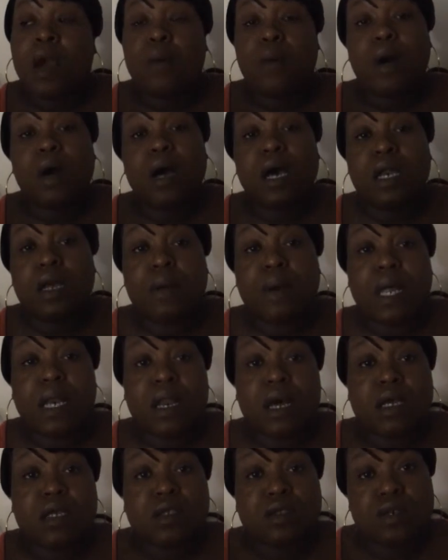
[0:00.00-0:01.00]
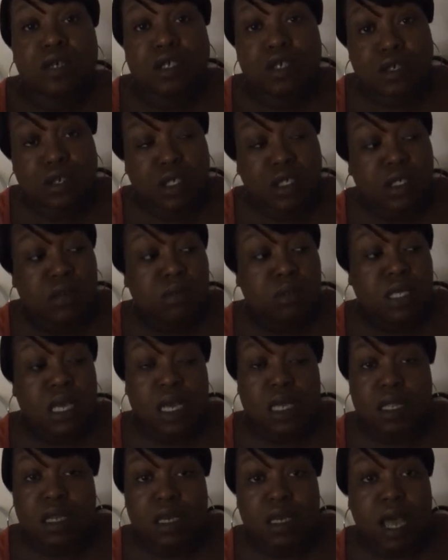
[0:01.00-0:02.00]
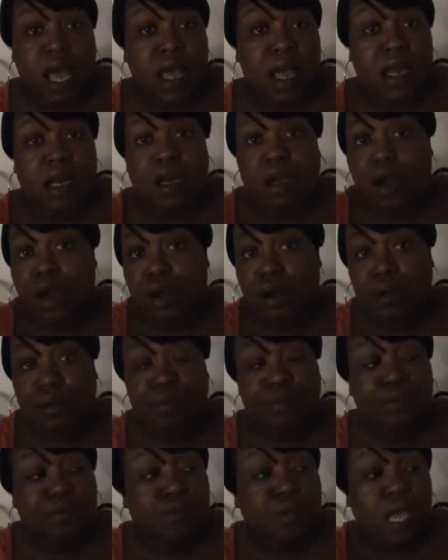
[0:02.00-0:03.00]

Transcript: Well, anyway, long story short, she was like, look, I got to go.